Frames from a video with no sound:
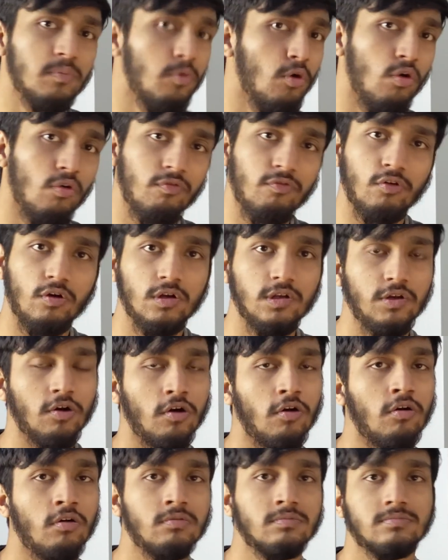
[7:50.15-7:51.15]

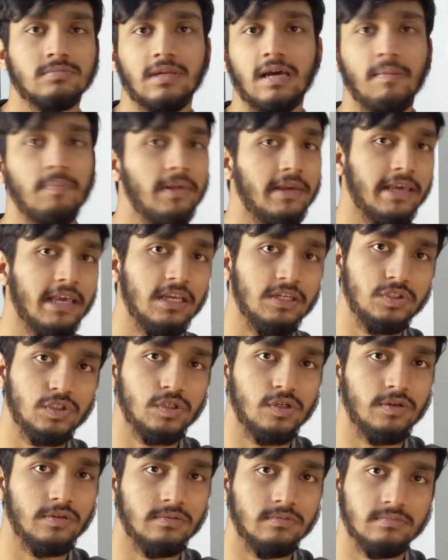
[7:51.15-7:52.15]
portfolio
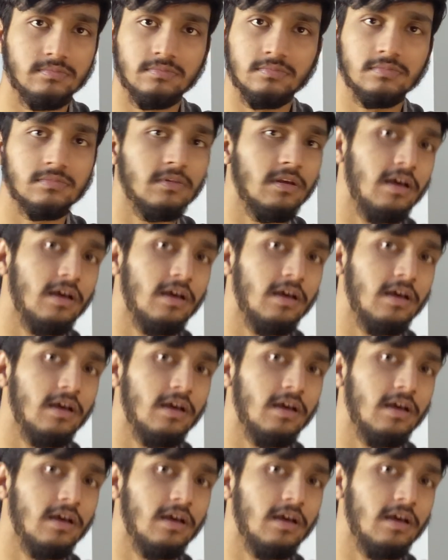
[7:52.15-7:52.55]
application,